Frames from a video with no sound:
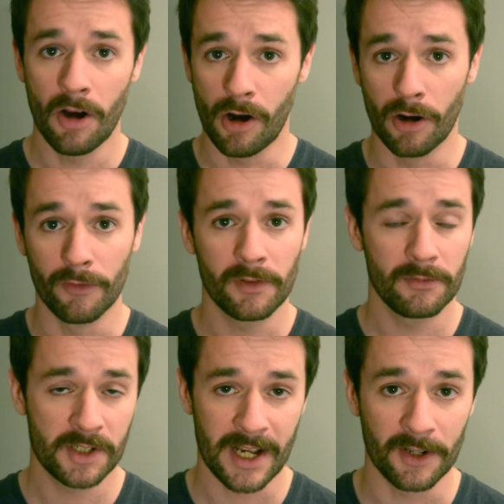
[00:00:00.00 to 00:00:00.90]
of
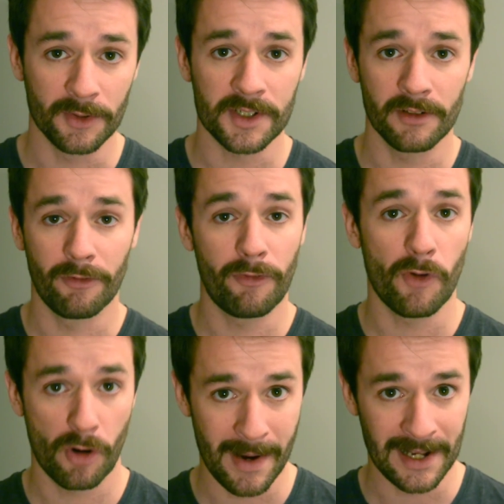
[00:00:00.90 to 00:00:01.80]
channels and
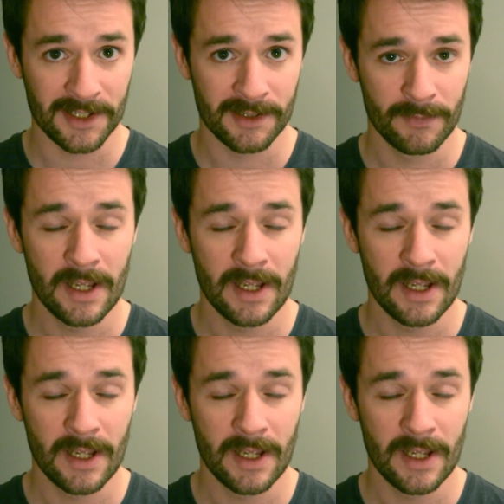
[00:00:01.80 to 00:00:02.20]
formats.